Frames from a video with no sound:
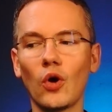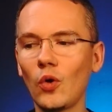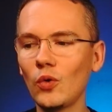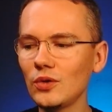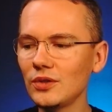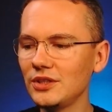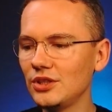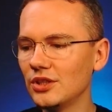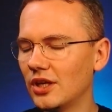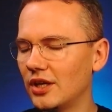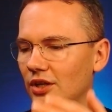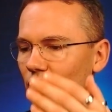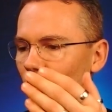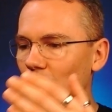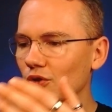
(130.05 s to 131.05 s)

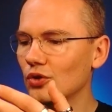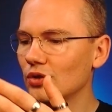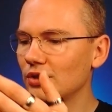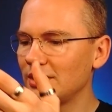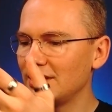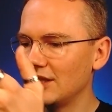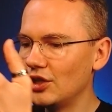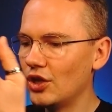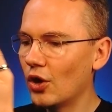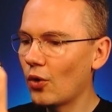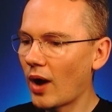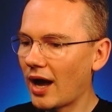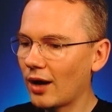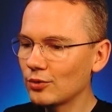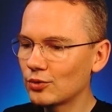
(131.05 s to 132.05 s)
only know
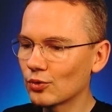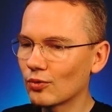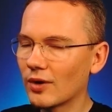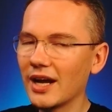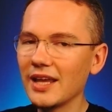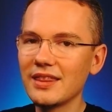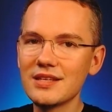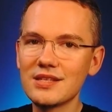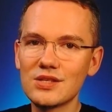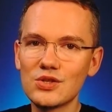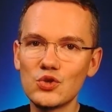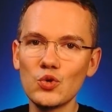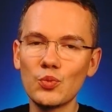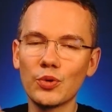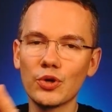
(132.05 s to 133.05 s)
how to write this
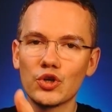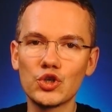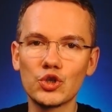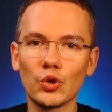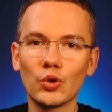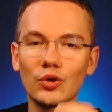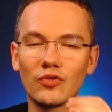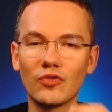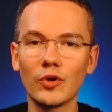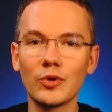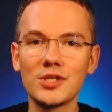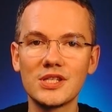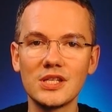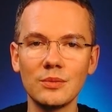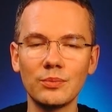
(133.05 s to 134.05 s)
super short,
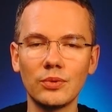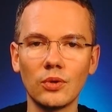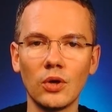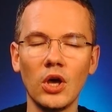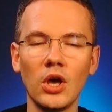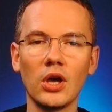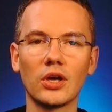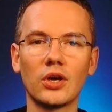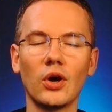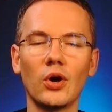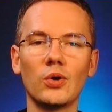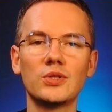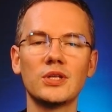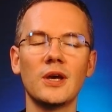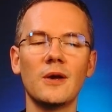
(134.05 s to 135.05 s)
very simple
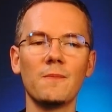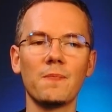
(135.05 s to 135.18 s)
code